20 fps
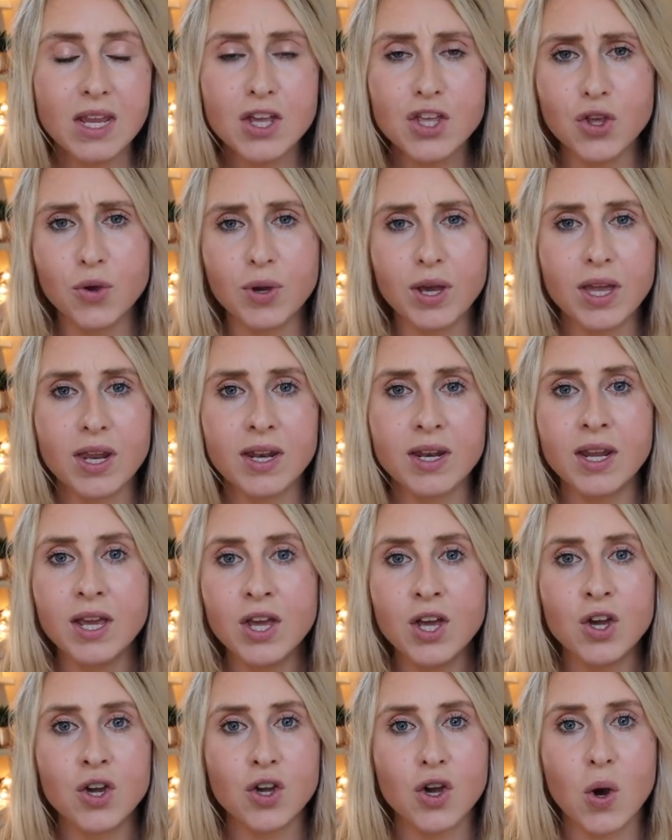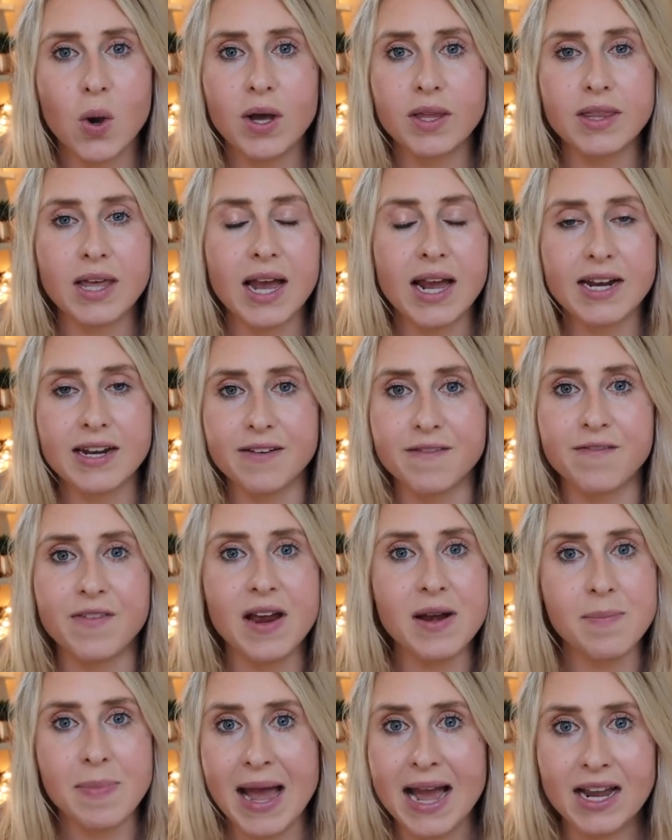you can go online and
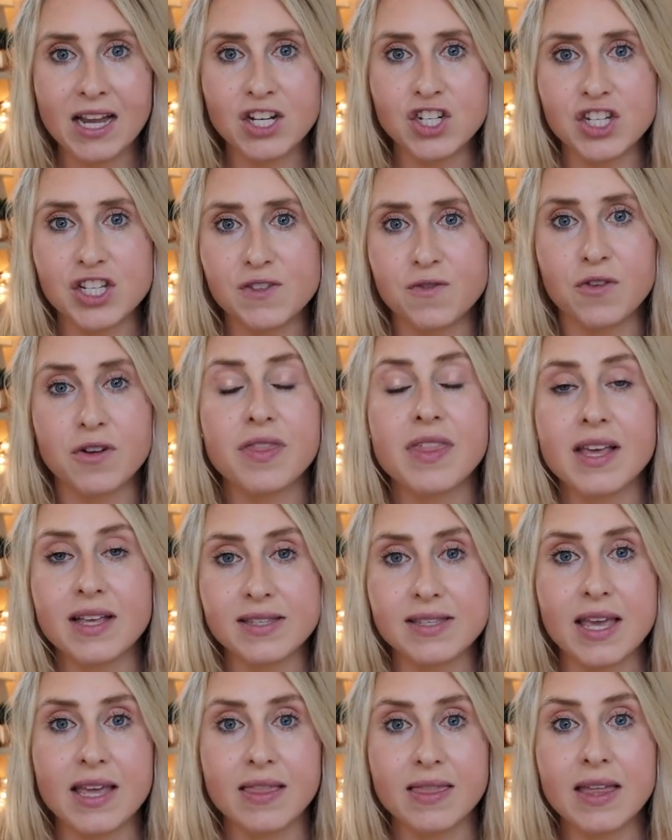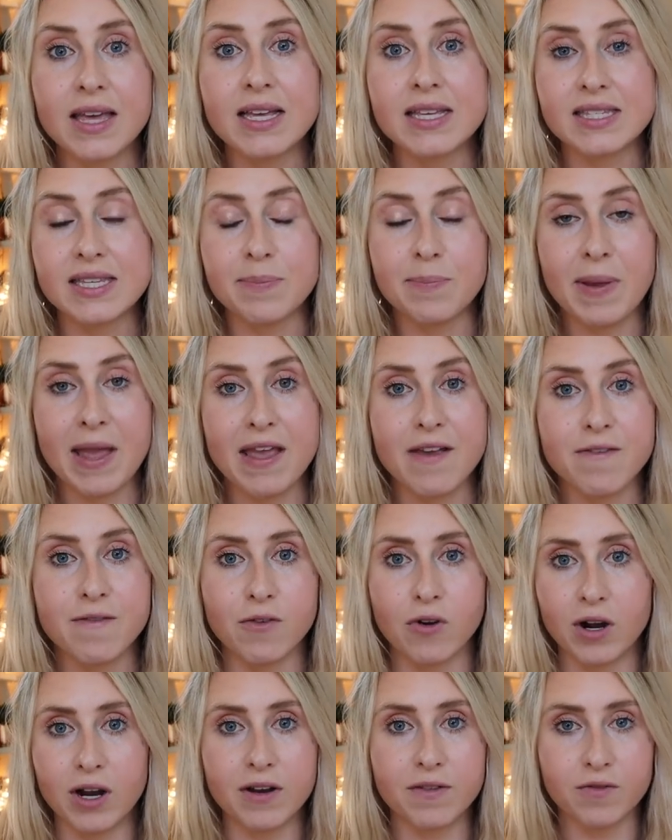find packages for things like this and pay
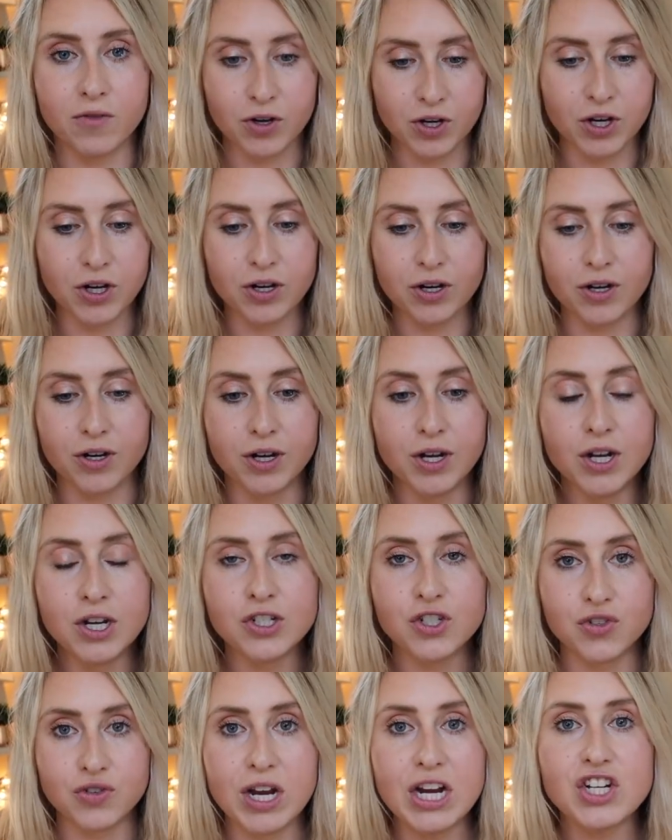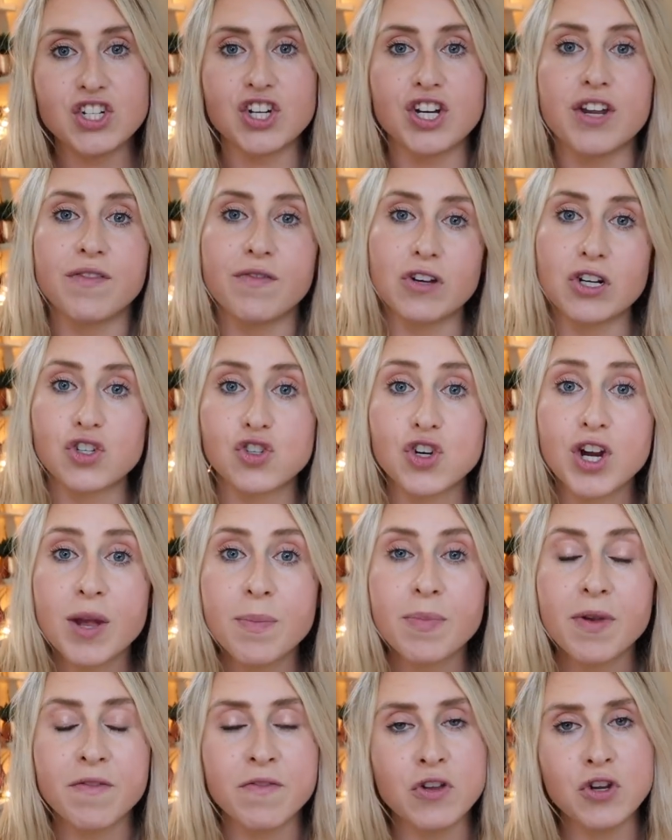for it for your duration of your
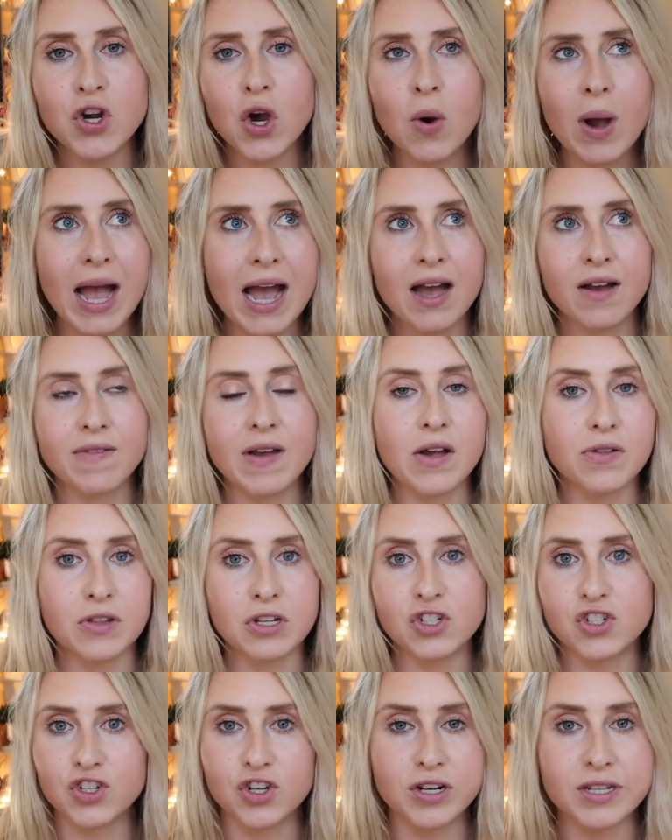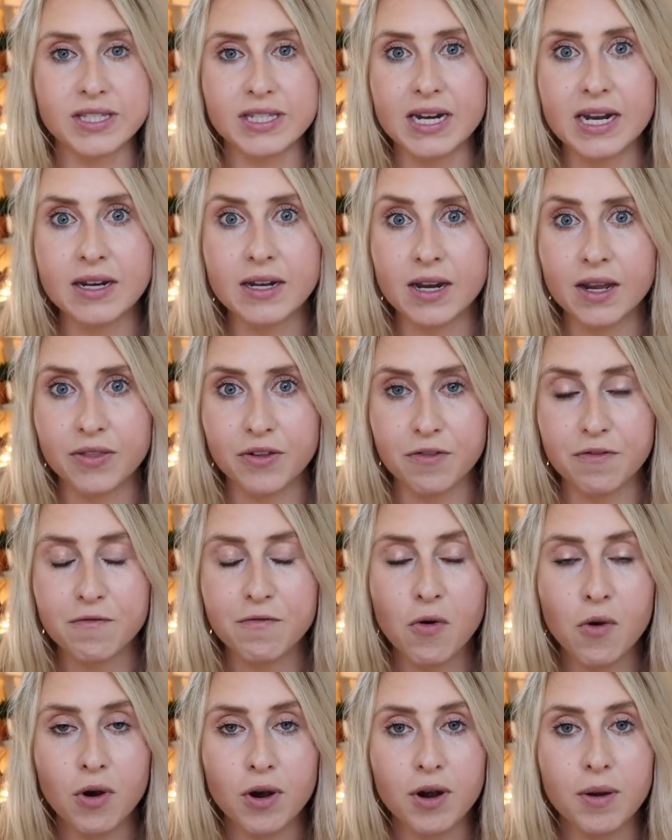trip if you don't have health insurance in any other
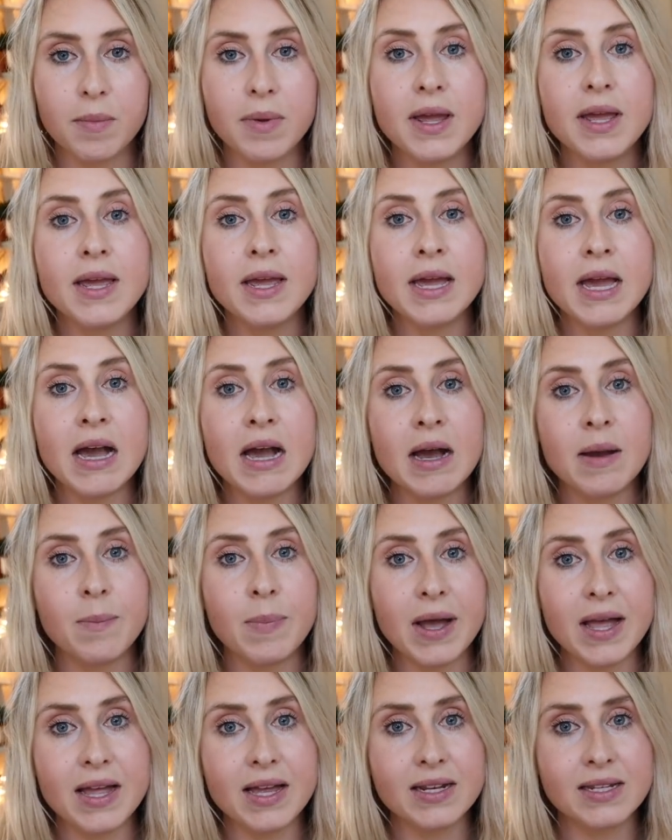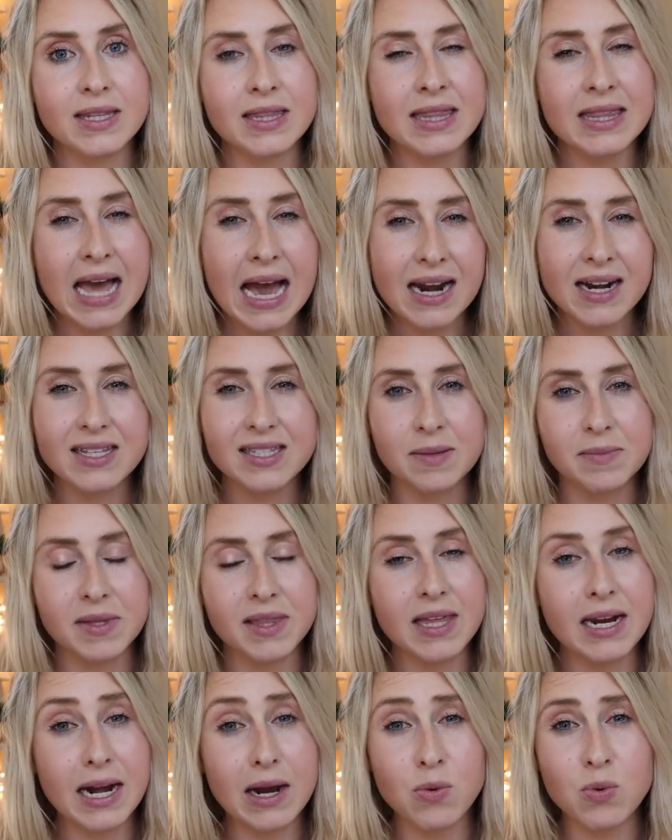form. But that is
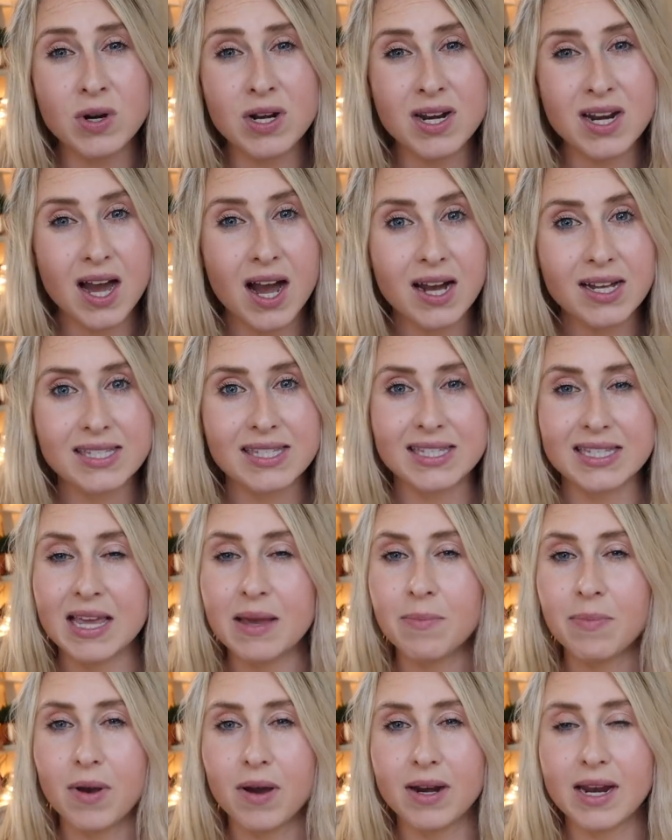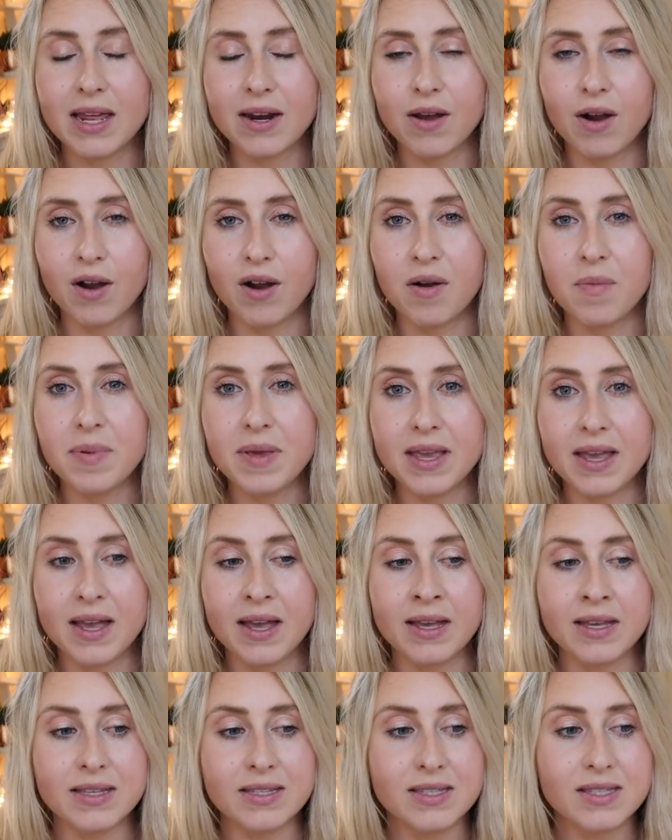something that I would not skimp on at all
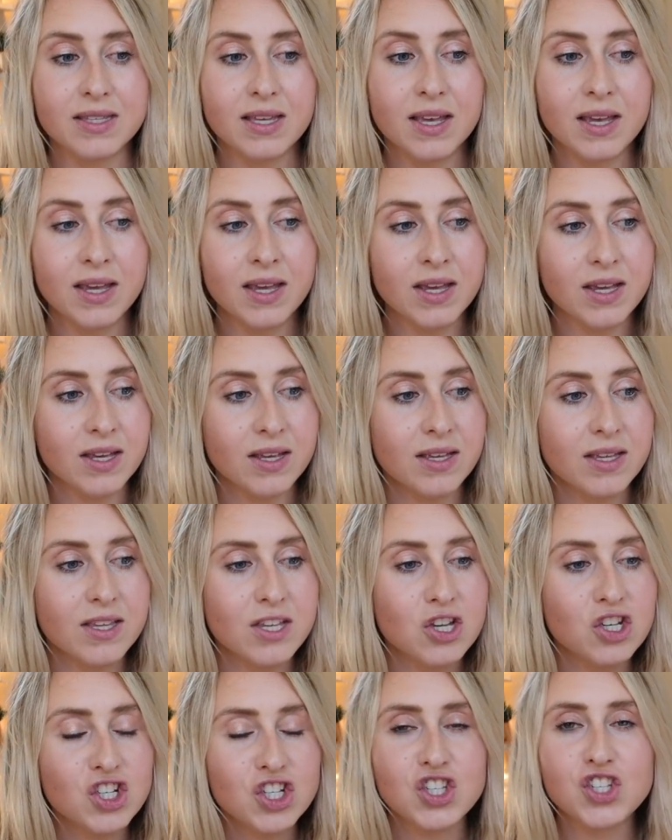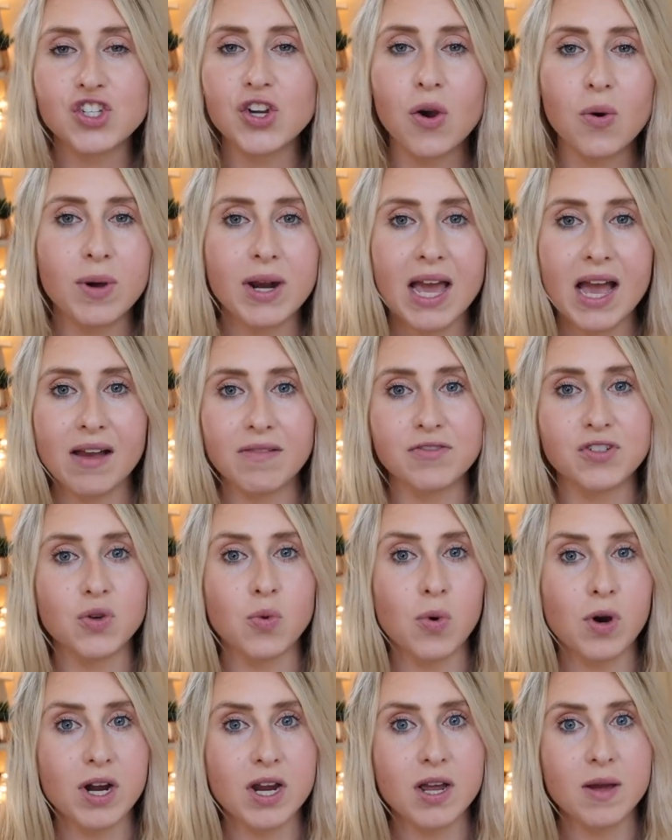because you just don't want to have to
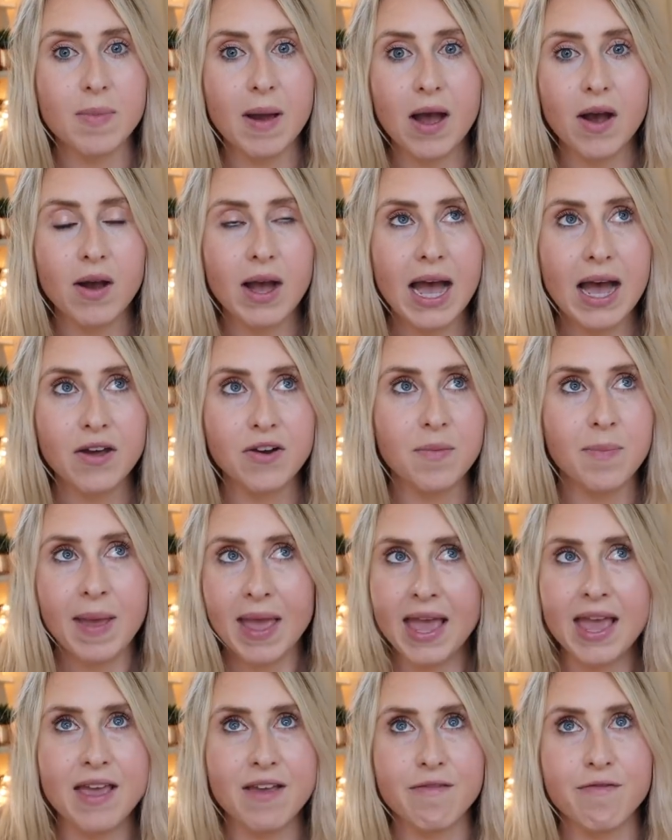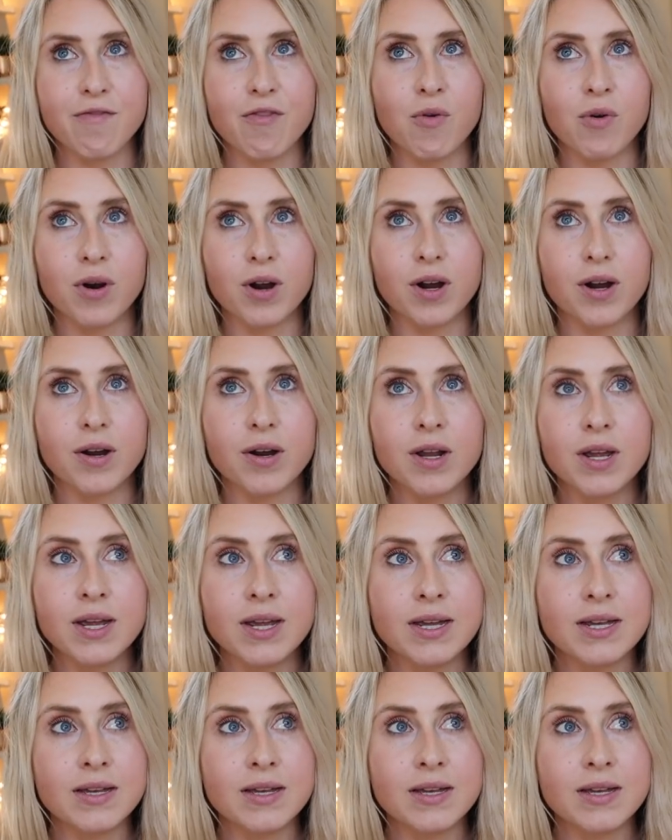worry about how to pay for